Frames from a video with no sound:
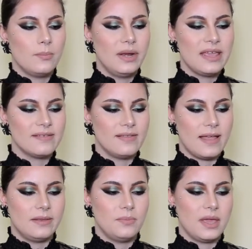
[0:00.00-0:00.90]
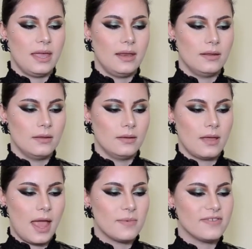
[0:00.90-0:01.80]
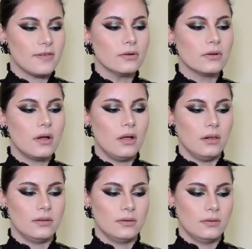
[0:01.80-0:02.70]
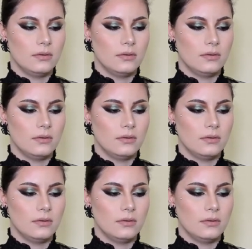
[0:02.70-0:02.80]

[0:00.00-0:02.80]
Please let me in. I'm so cold.